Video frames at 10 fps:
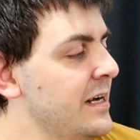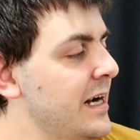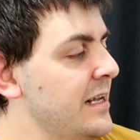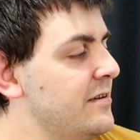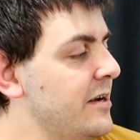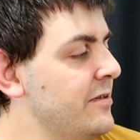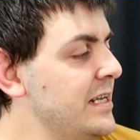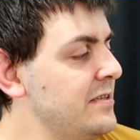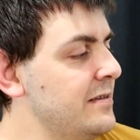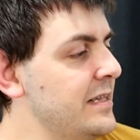And so
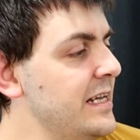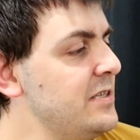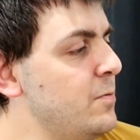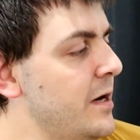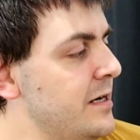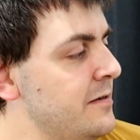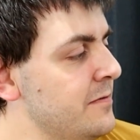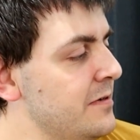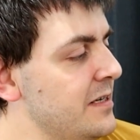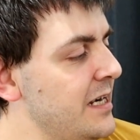this one
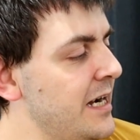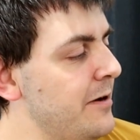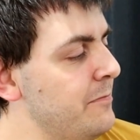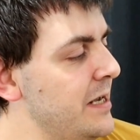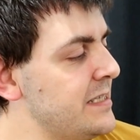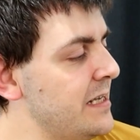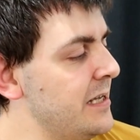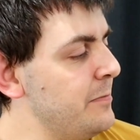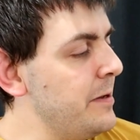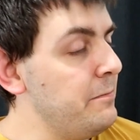is a
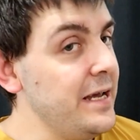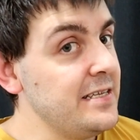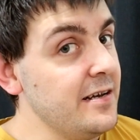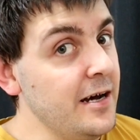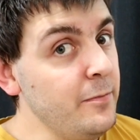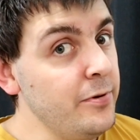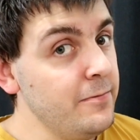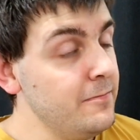little bit beaten up,